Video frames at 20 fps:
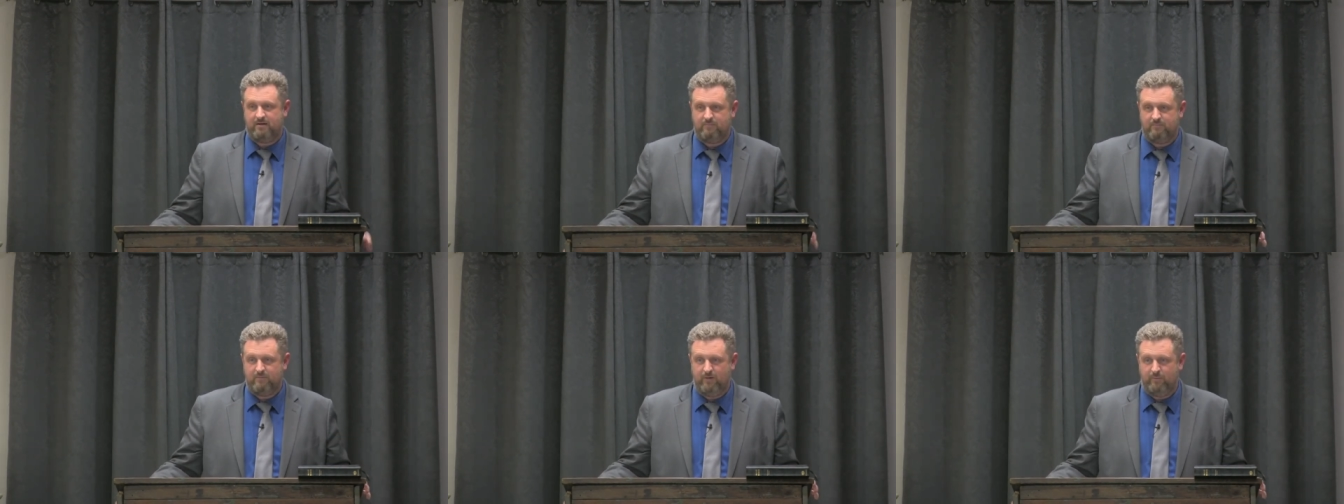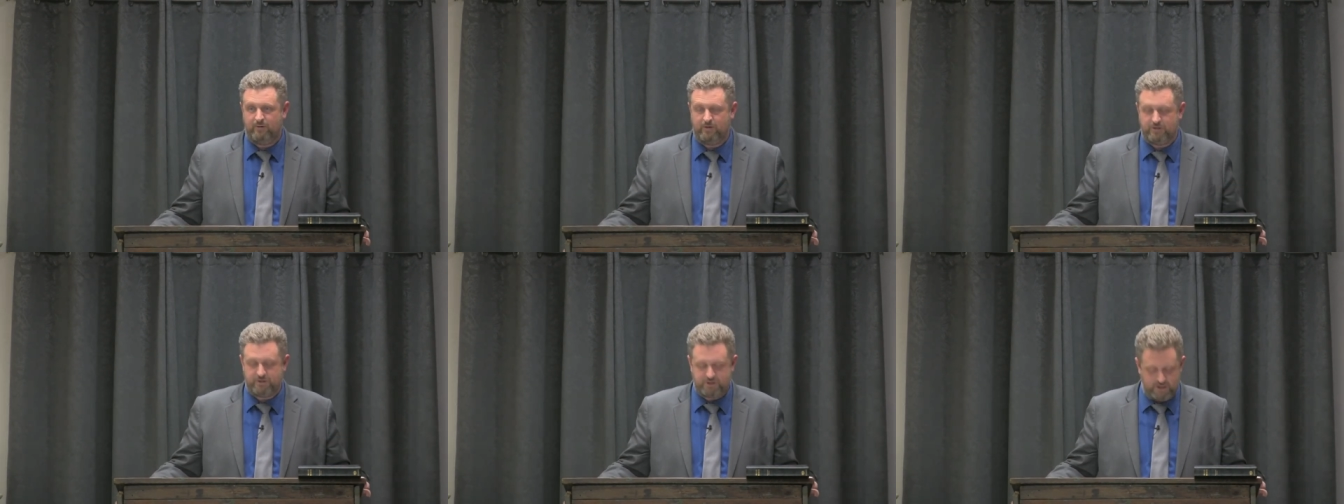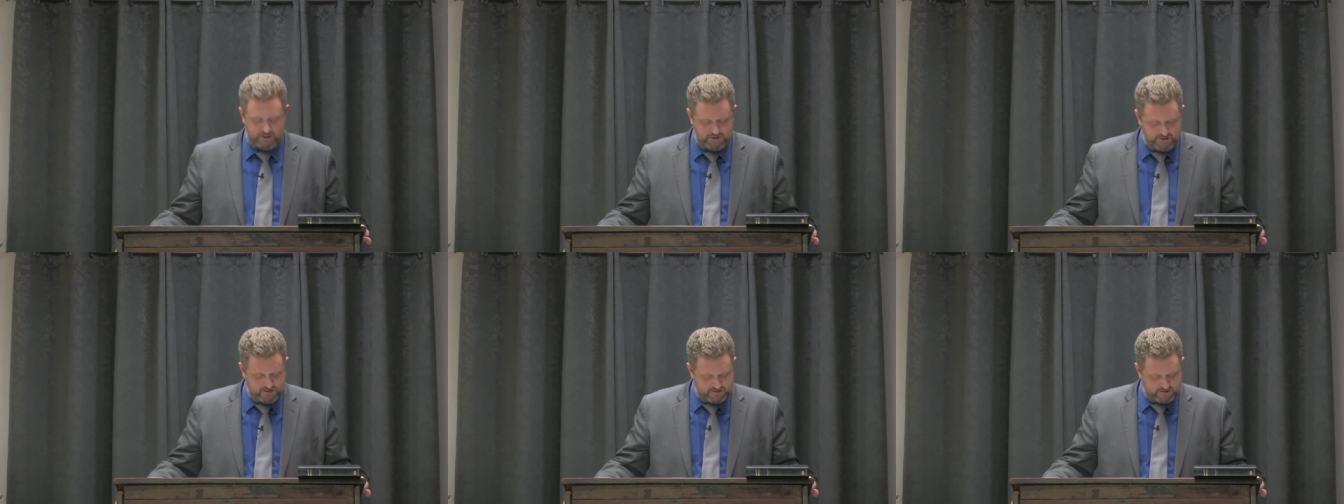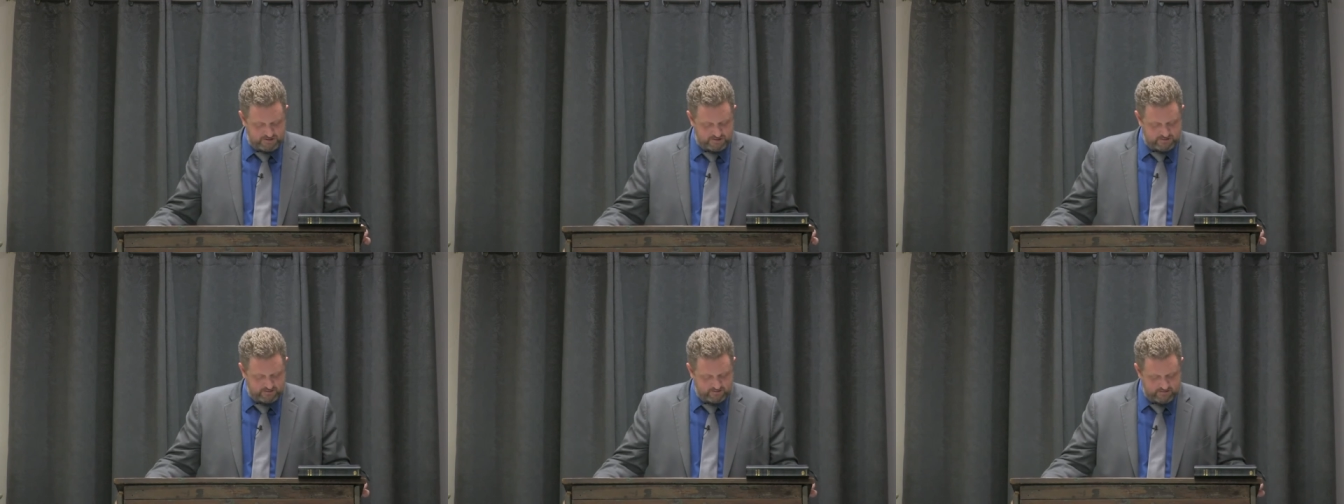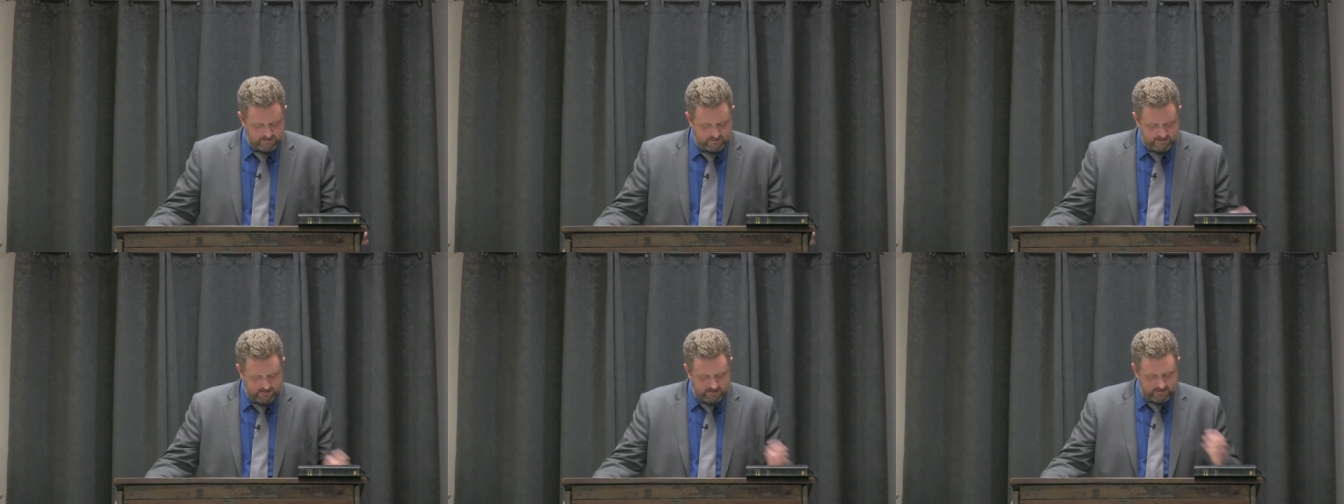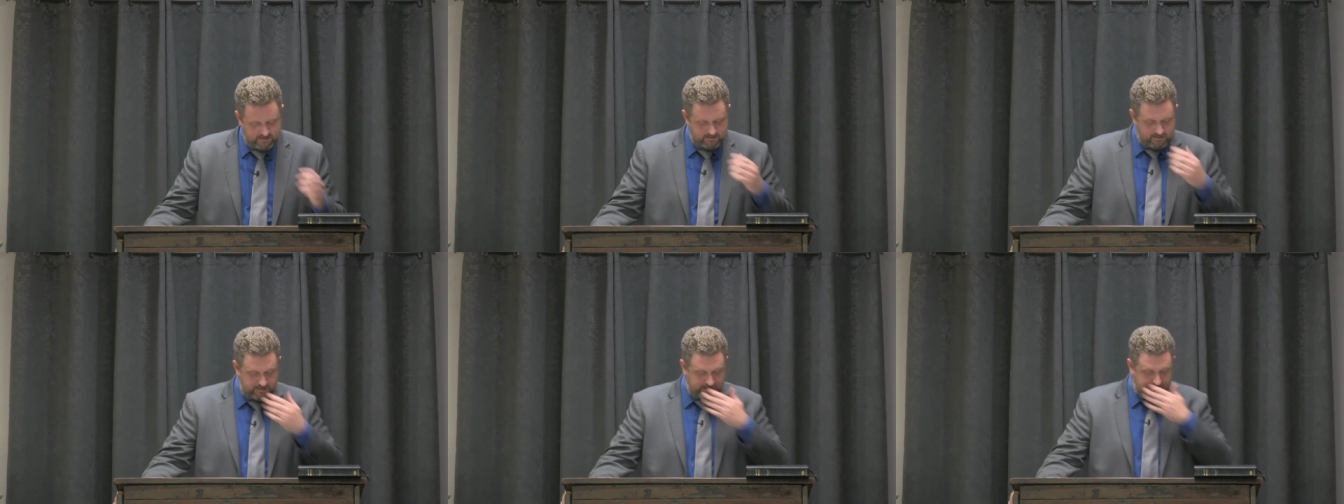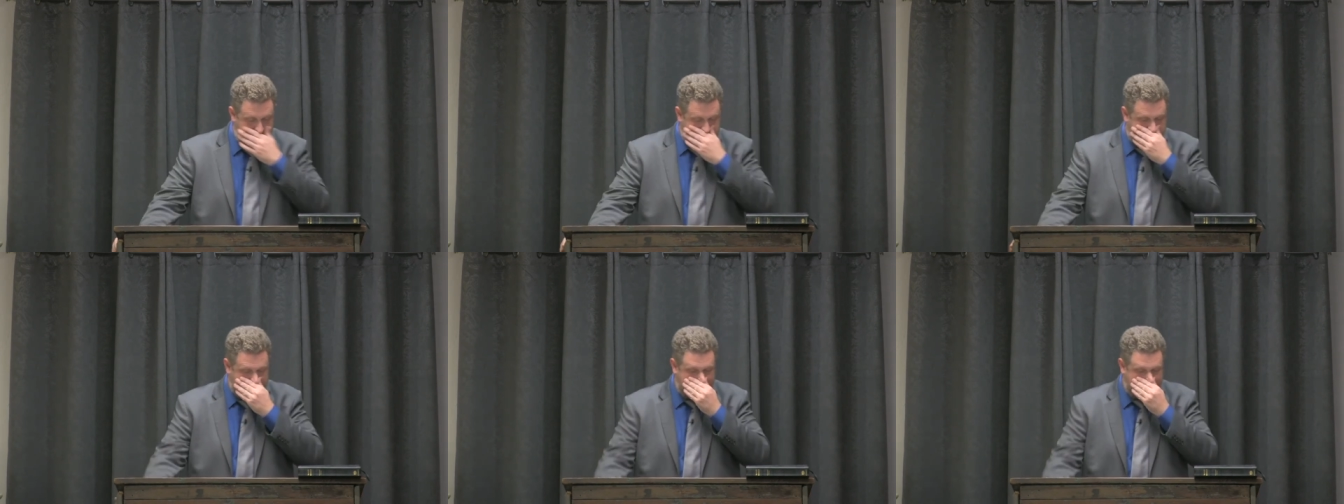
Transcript: Remember in Judges, Judges